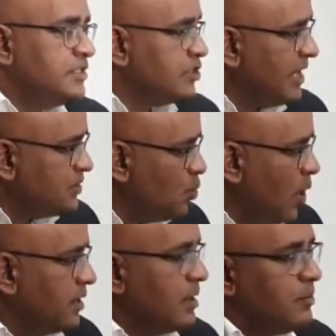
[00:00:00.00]
So that's
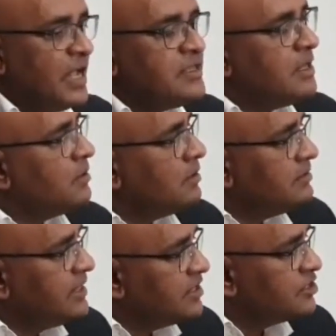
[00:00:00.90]
one. But
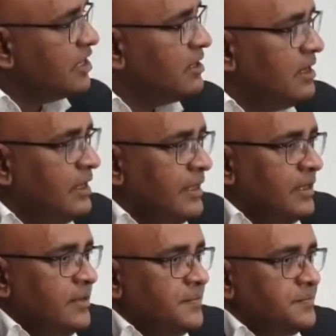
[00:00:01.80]

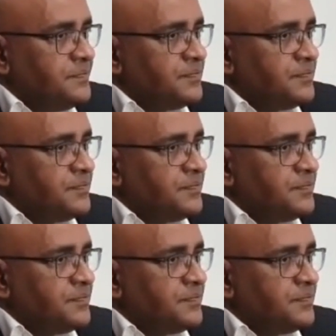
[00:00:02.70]
suddenly,